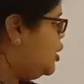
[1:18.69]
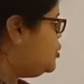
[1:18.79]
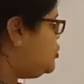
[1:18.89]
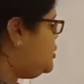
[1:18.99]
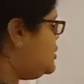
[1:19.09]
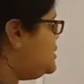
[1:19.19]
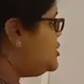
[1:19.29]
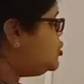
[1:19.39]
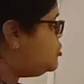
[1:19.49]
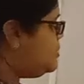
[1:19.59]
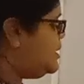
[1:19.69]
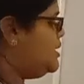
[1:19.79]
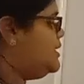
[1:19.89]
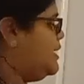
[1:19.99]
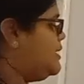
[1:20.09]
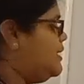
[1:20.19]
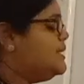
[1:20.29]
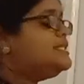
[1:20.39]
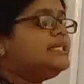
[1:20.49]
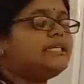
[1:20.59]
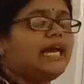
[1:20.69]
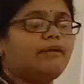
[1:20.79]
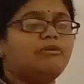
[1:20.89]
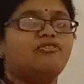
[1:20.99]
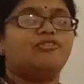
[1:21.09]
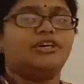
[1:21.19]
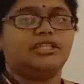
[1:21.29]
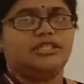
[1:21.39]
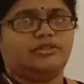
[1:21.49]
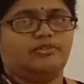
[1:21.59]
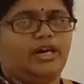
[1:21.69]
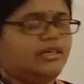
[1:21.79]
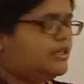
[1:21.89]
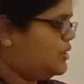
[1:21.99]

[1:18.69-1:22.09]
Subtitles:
So this instrumental techniques, it can be further divided